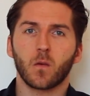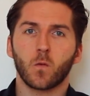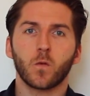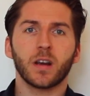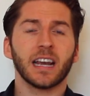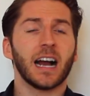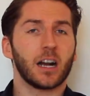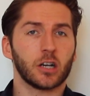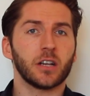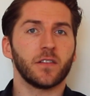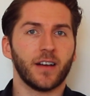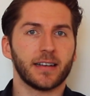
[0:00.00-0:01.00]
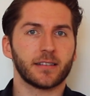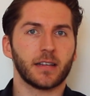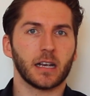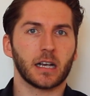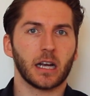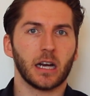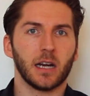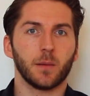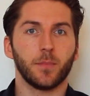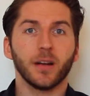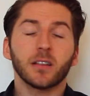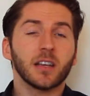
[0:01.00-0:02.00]
we are investing
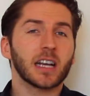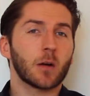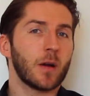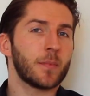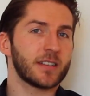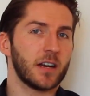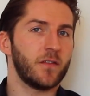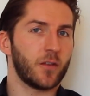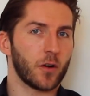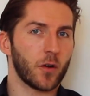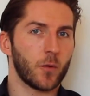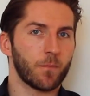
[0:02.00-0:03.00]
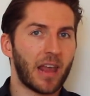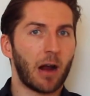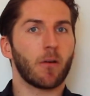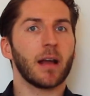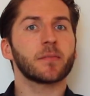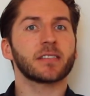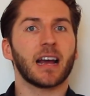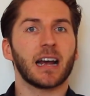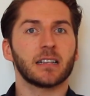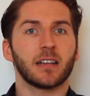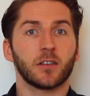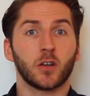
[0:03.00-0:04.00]
in building a website for you. A
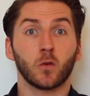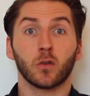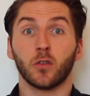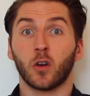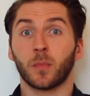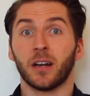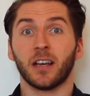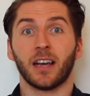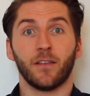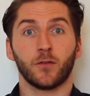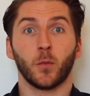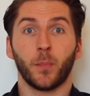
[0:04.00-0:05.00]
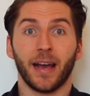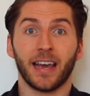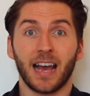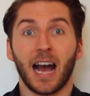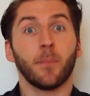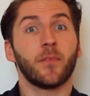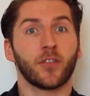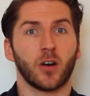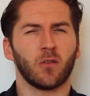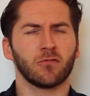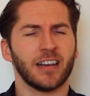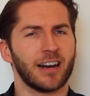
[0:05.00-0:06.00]
website that you would normally have to pay
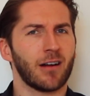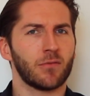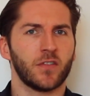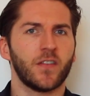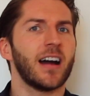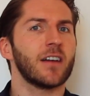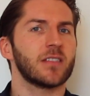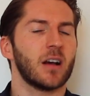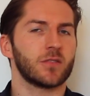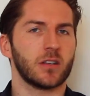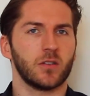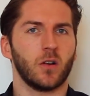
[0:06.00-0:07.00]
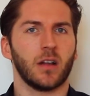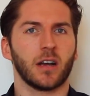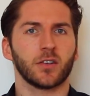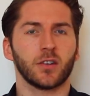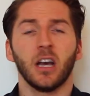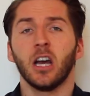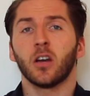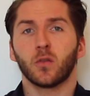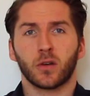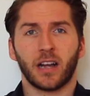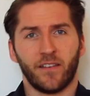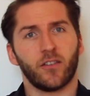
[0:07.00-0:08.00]
upfront around $5,000
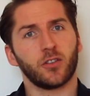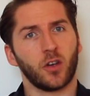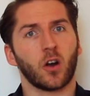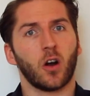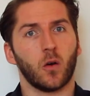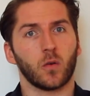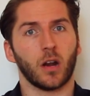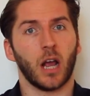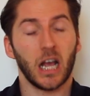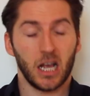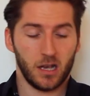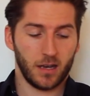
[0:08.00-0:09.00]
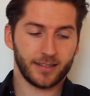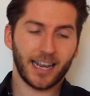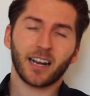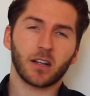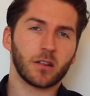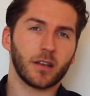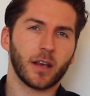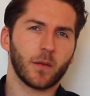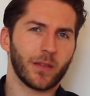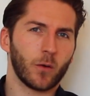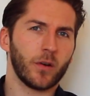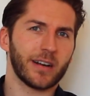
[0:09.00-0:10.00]
to have on your own. Secondly,
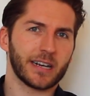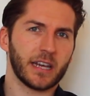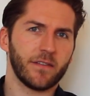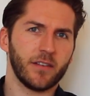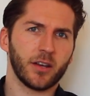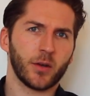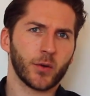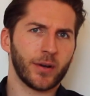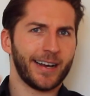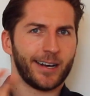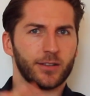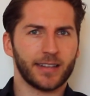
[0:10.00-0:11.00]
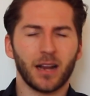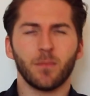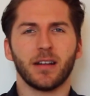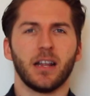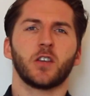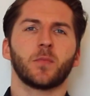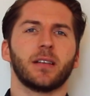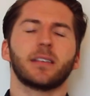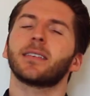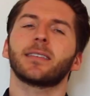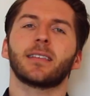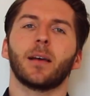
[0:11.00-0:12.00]
we are giving you a hotel management
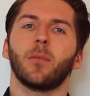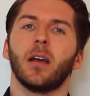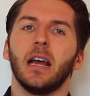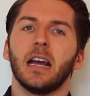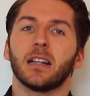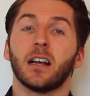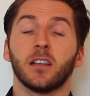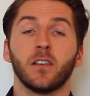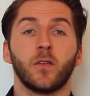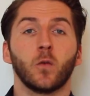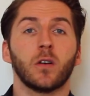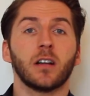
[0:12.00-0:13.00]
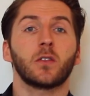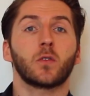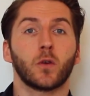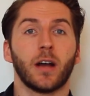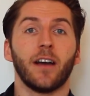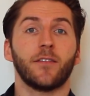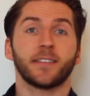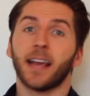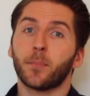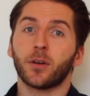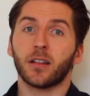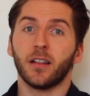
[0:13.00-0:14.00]
system that if you wanted to have
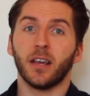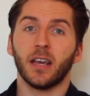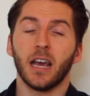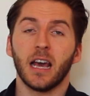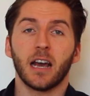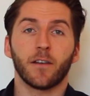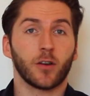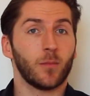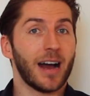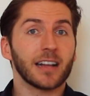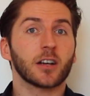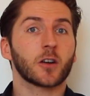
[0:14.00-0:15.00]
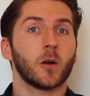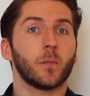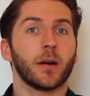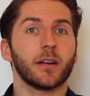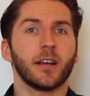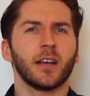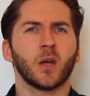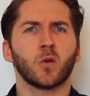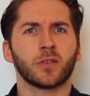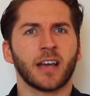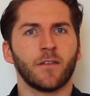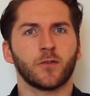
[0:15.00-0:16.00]
separately from other company, you
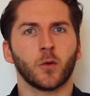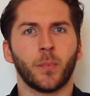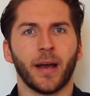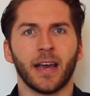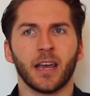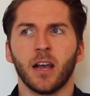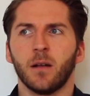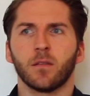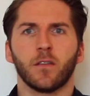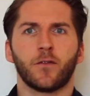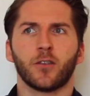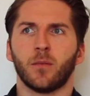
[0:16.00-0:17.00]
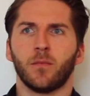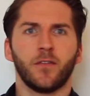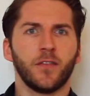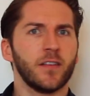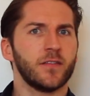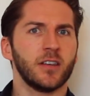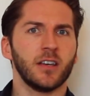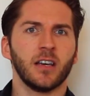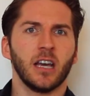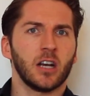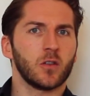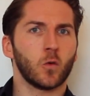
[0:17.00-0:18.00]
would have to pay from 50
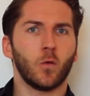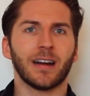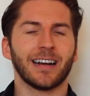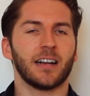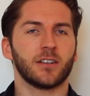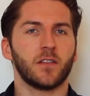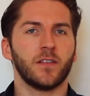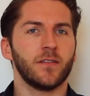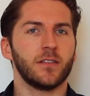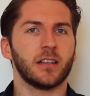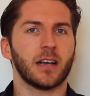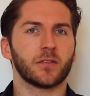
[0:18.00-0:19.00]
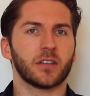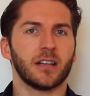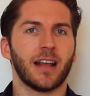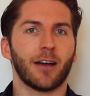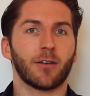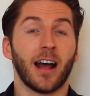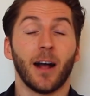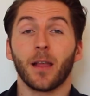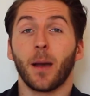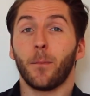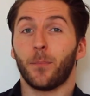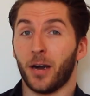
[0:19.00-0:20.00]
to 150,000 naira
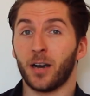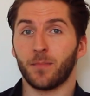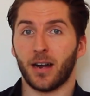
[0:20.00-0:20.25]
per